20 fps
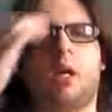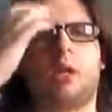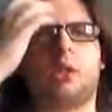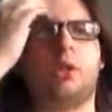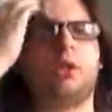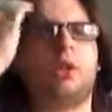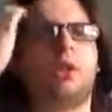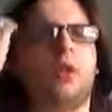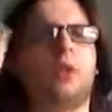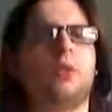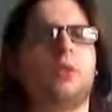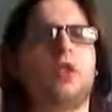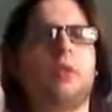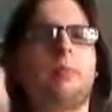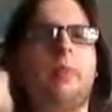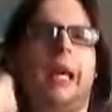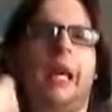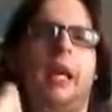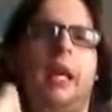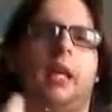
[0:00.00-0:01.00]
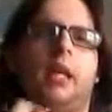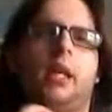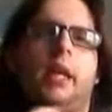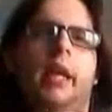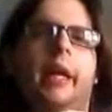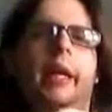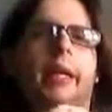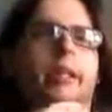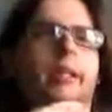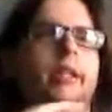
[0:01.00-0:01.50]
took over Japan,
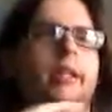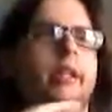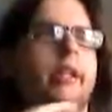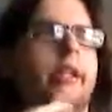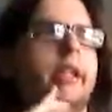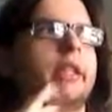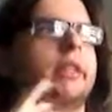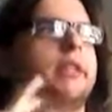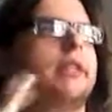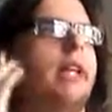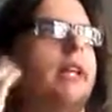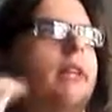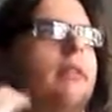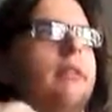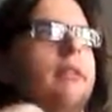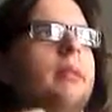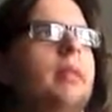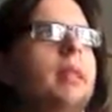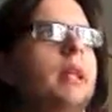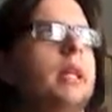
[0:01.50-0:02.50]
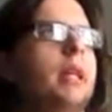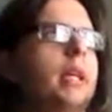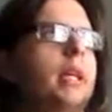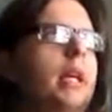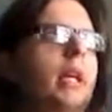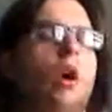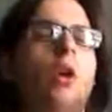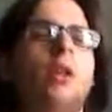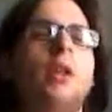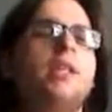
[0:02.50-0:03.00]
and
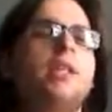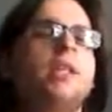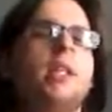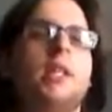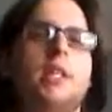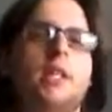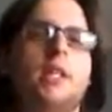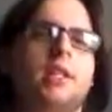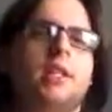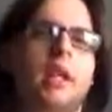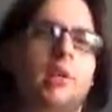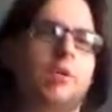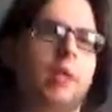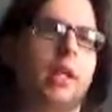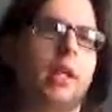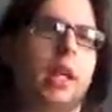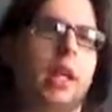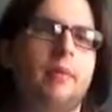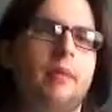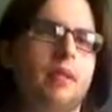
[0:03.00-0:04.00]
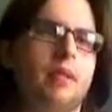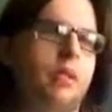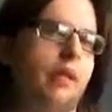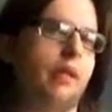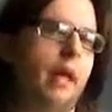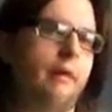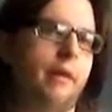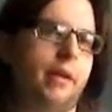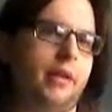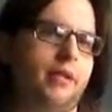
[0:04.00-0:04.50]
and all the citizens get renamed as
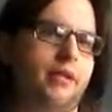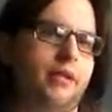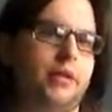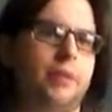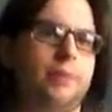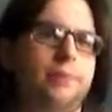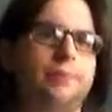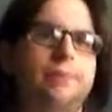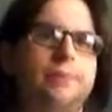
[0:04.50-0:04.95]
11s.